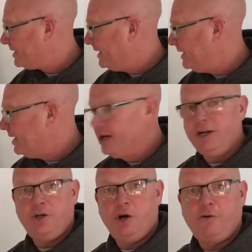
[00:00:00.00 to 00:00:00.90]
see
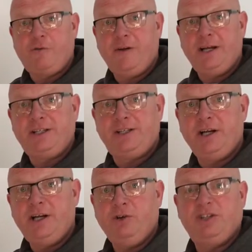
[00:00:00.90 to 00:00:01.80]

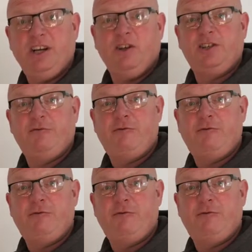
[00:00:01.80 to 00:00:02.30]
dogfish, you'll see lots of